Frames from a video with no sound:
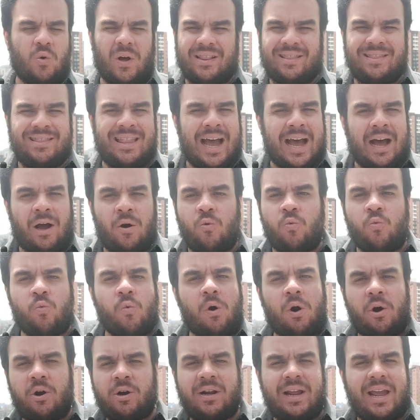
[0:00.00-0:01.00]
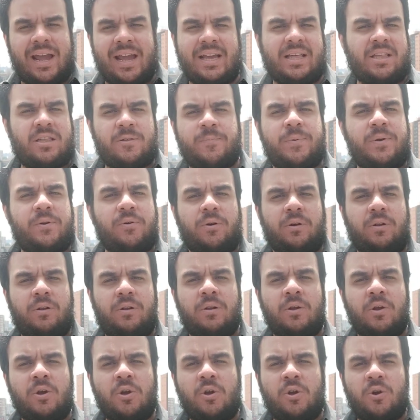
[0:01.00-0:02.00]
a downward
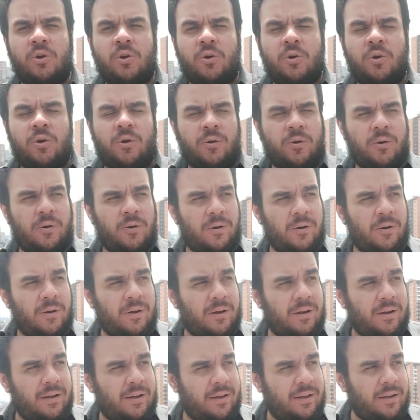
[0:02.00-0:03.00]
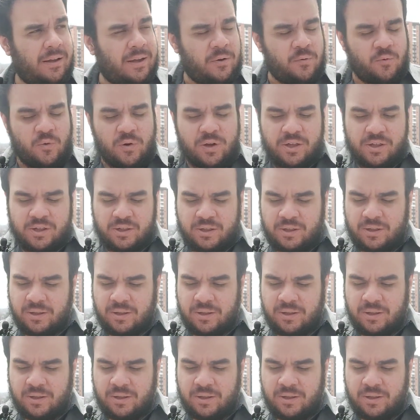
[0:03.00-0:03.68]
spiral in which